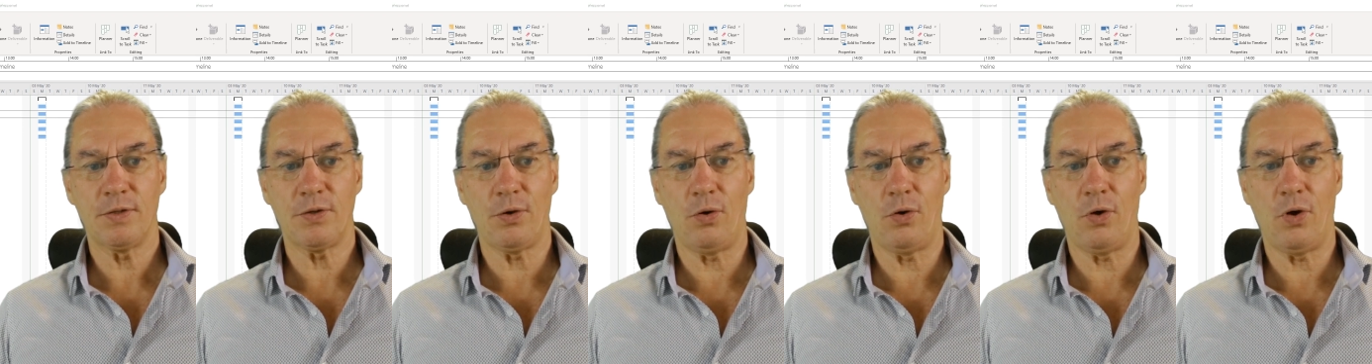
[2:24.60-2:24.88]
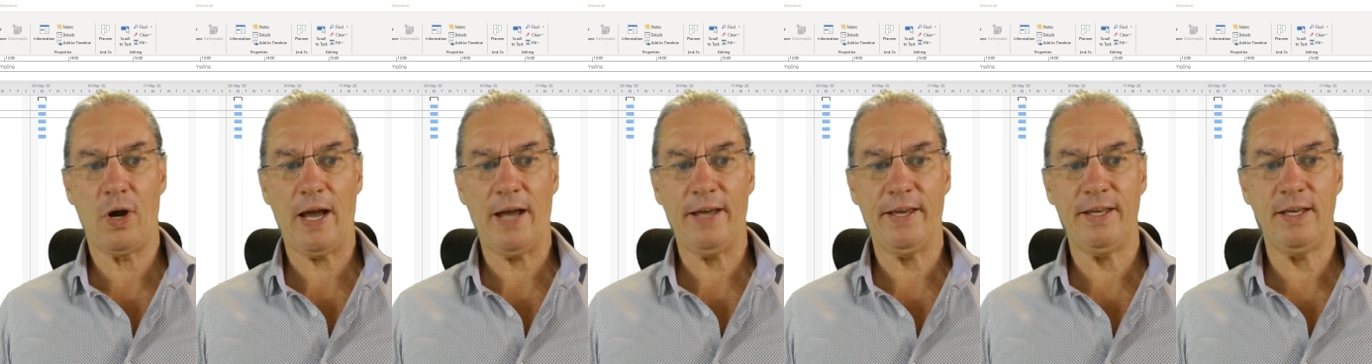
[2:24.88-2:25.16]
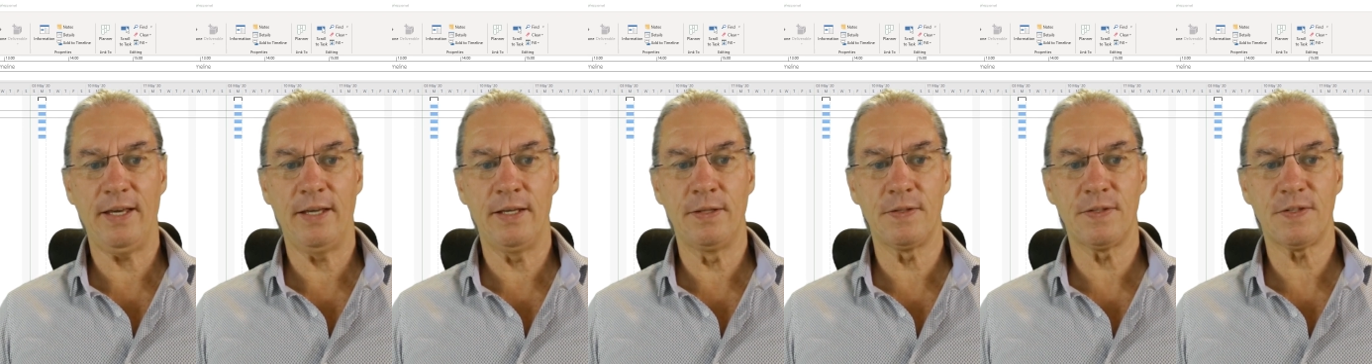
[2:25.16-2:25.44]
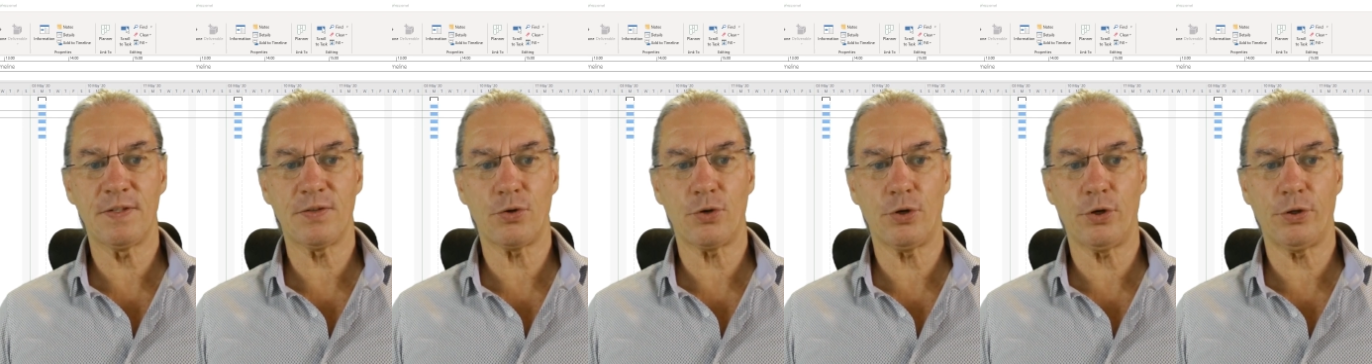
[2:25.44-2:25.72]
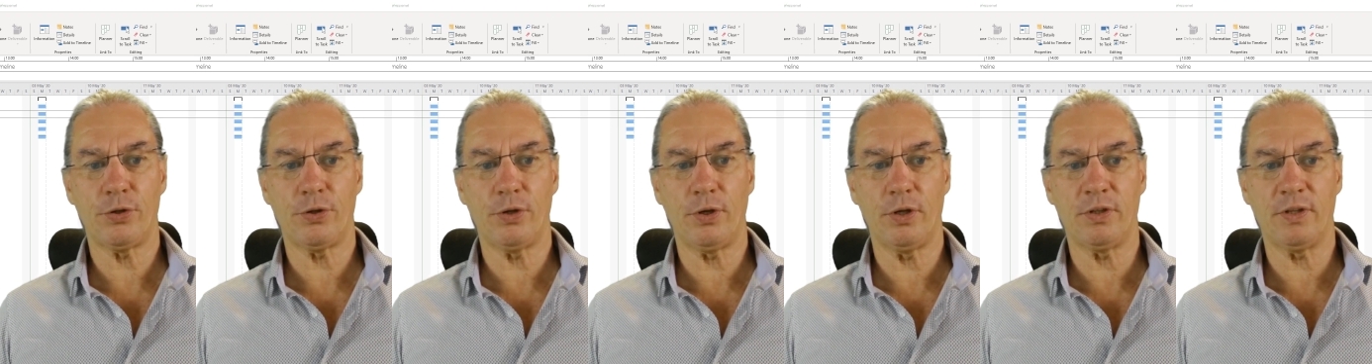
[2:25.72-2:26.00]
So I
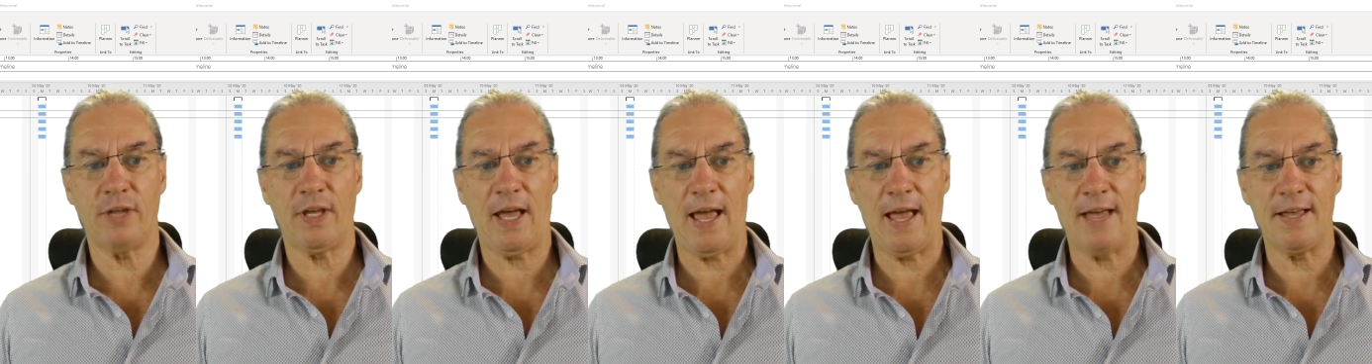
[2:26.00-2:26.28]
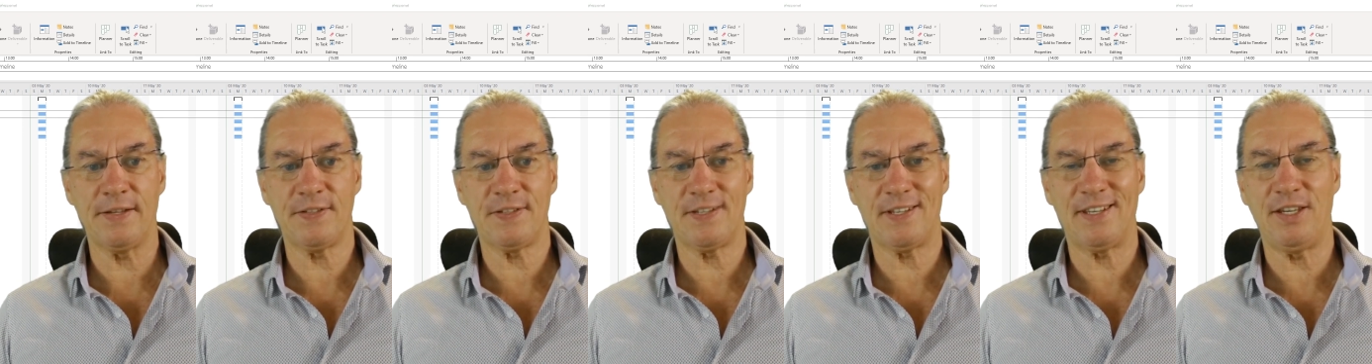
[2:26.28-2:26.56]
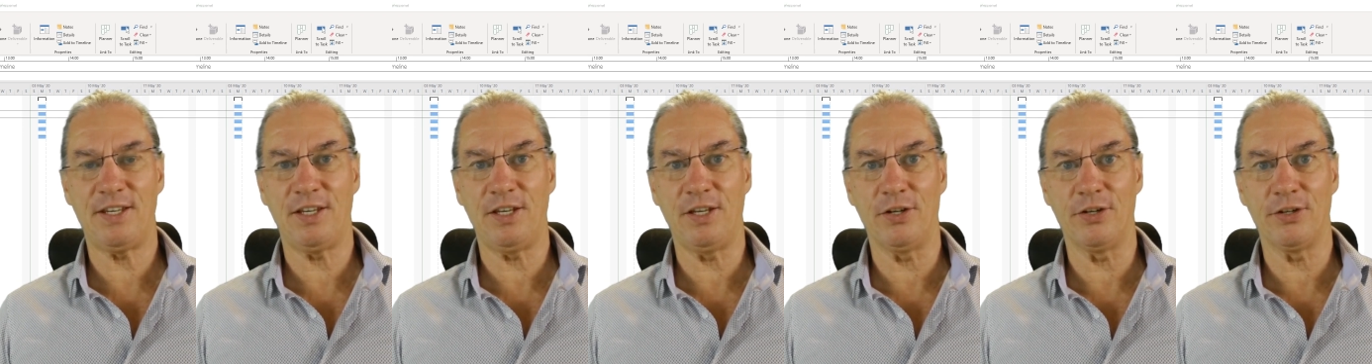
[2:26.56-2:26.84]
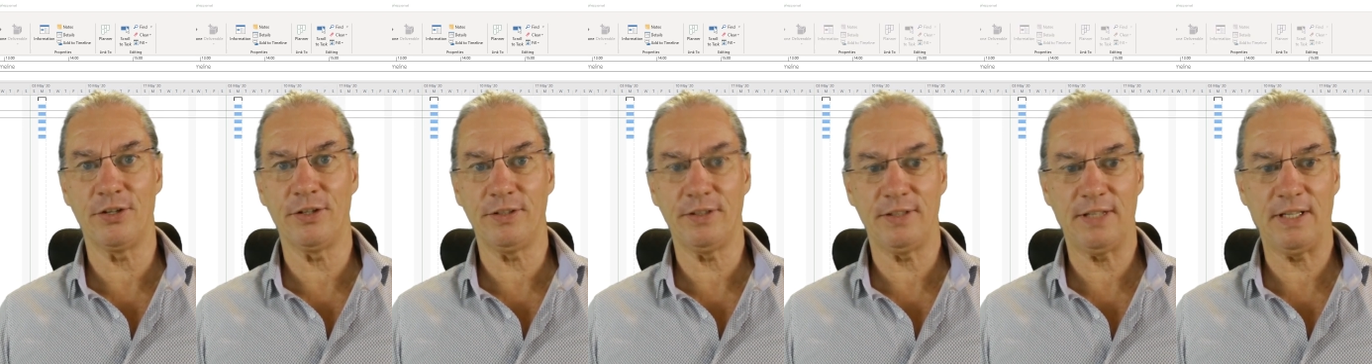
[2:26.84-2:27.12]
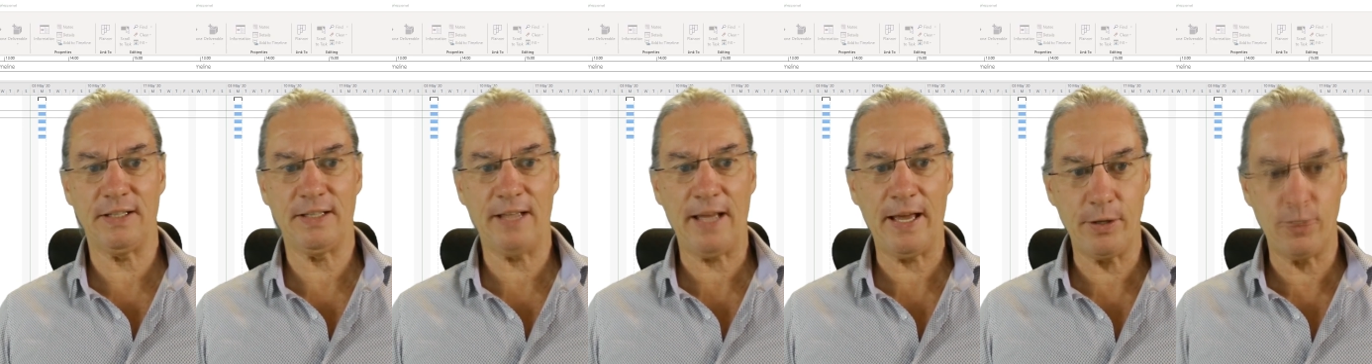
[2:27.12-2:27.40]
insert a task here
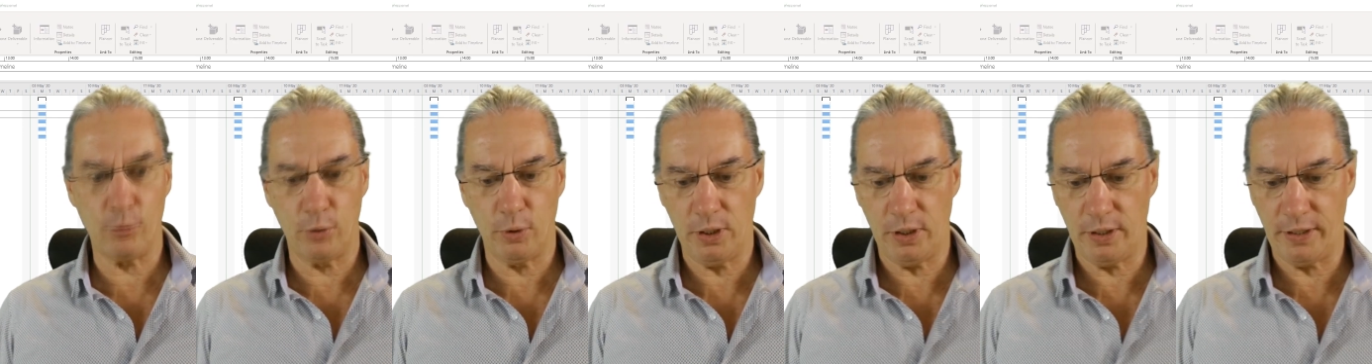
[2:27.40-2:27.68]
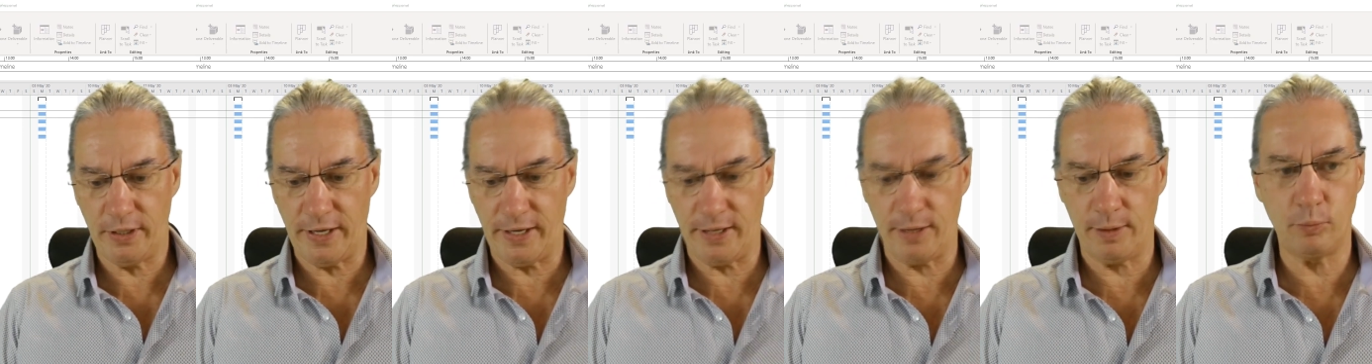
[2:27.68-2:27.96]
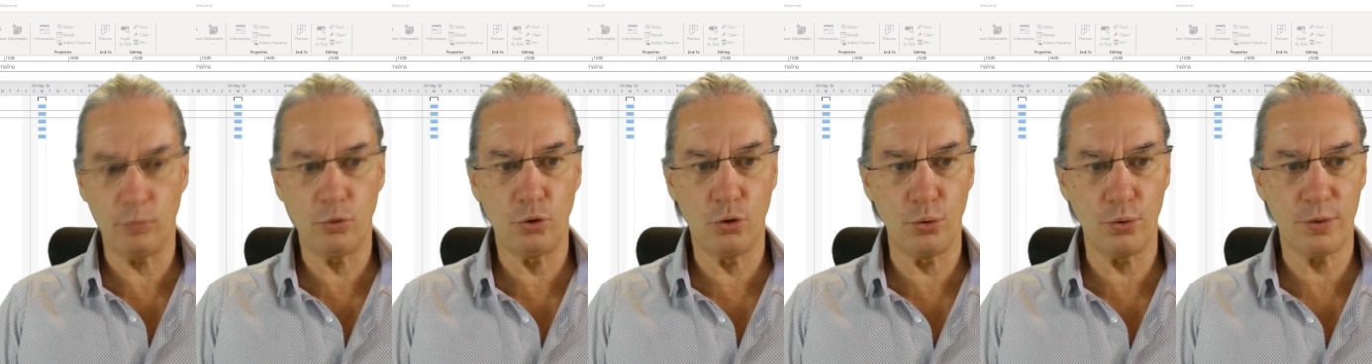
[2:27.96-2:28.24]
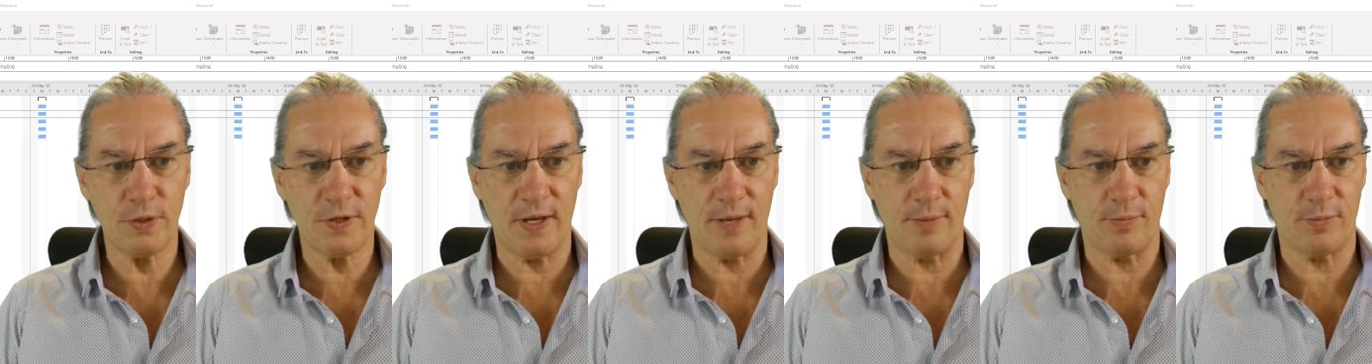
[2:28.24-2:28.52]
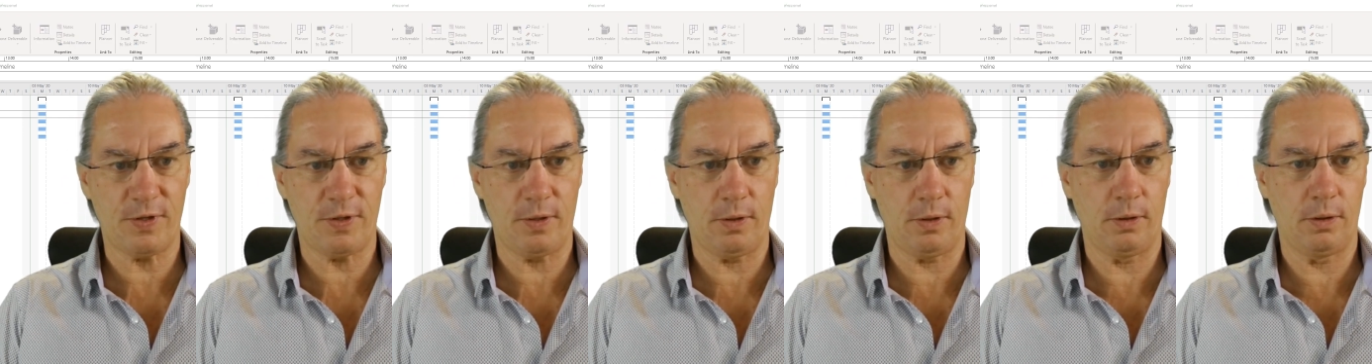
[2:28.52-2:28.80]
that I will name do
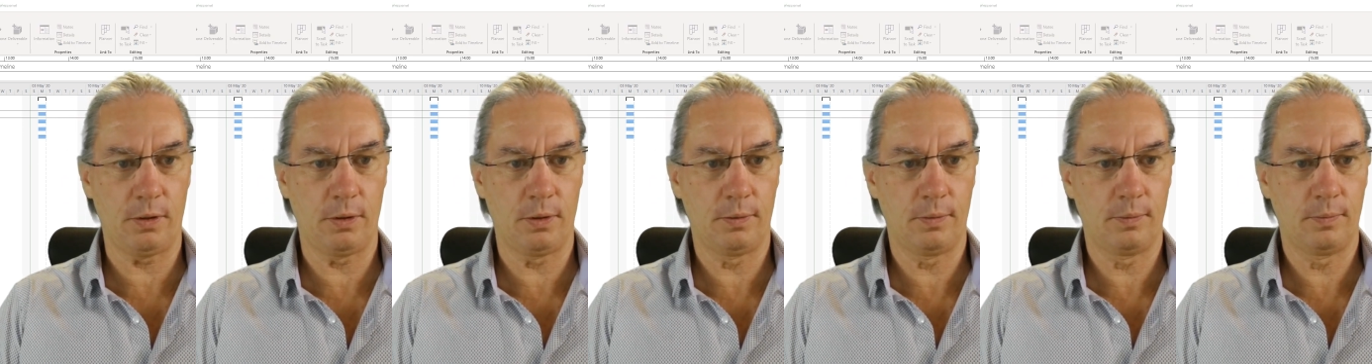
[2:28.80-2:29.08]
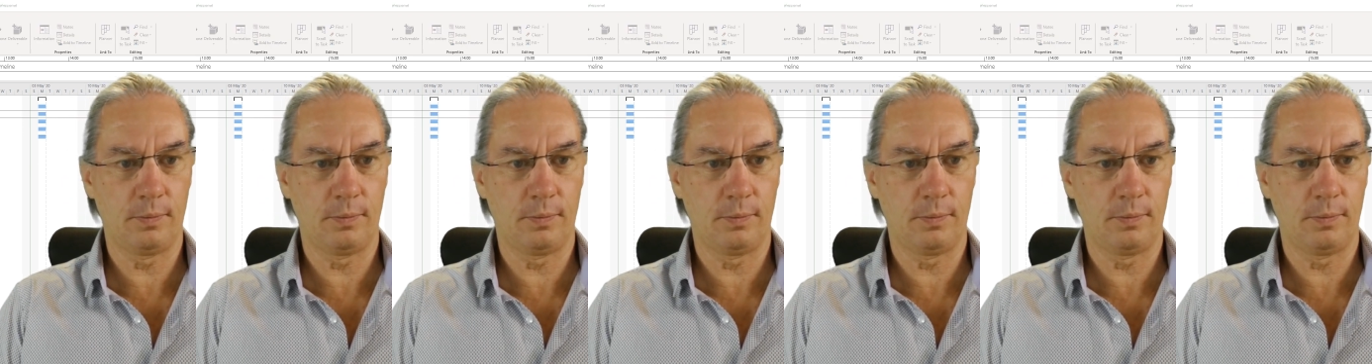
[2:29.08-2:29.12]
something.